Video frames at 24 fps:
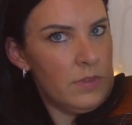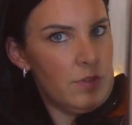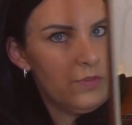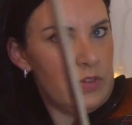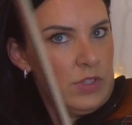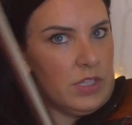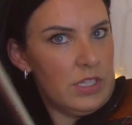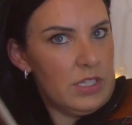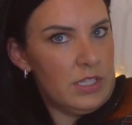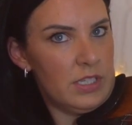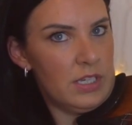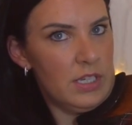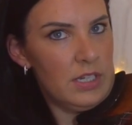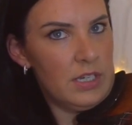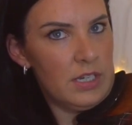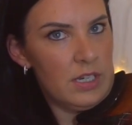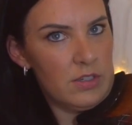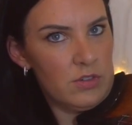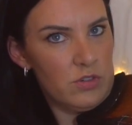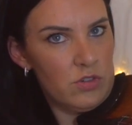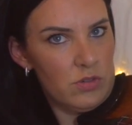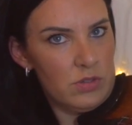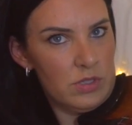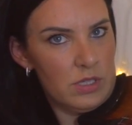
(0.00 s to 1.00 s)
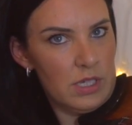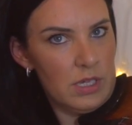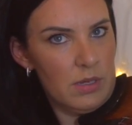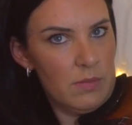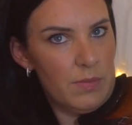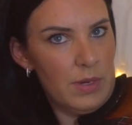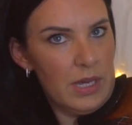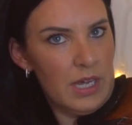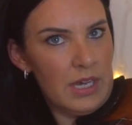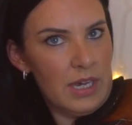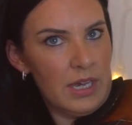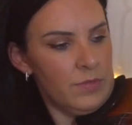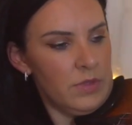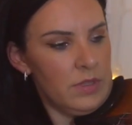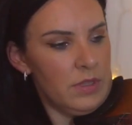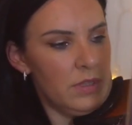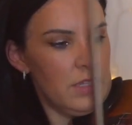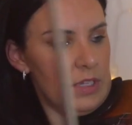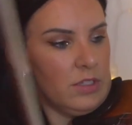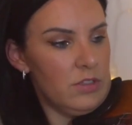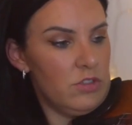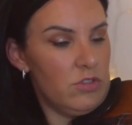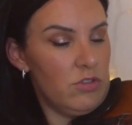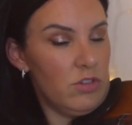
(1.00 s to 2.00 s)
For the C naturals, they're back.
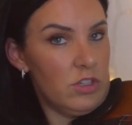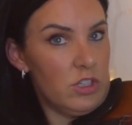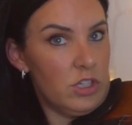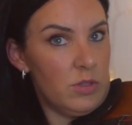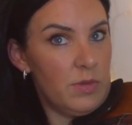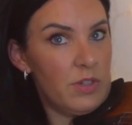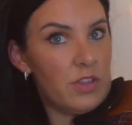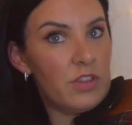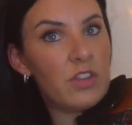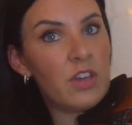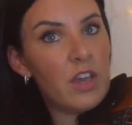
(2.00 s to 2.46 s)
Then stretch them at